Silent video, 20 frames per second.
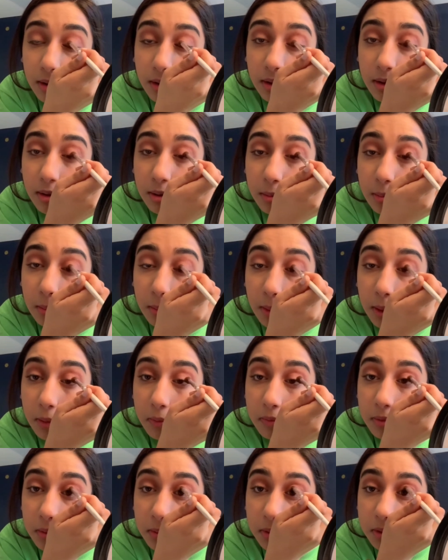If
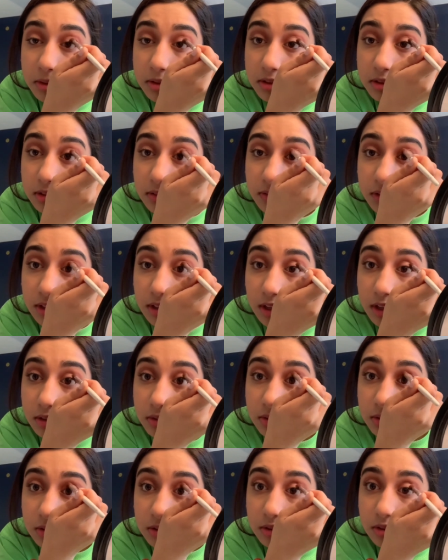you want to leave it
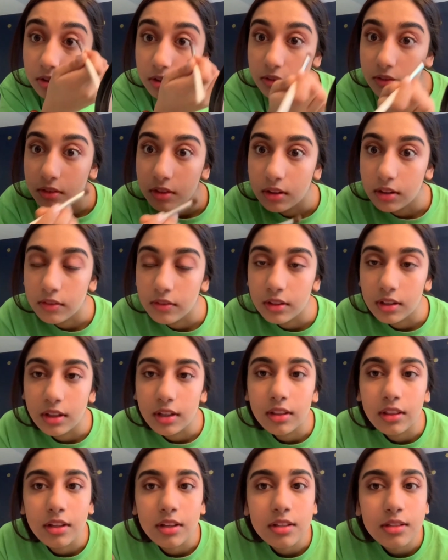natural, you could even leave it
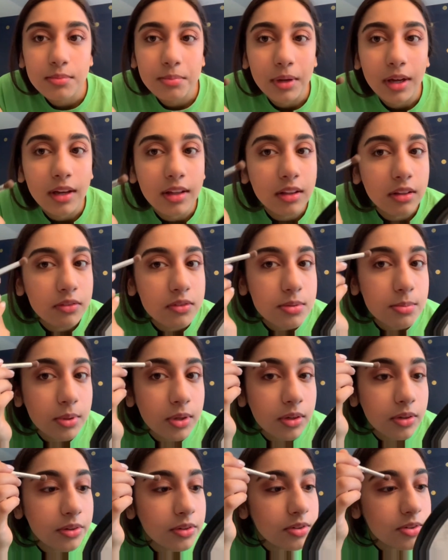like this, but I love
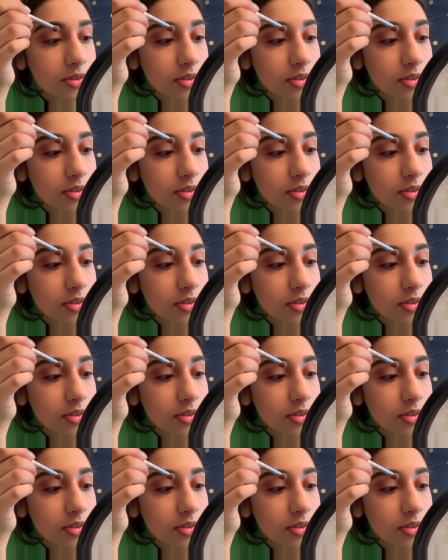sparkles,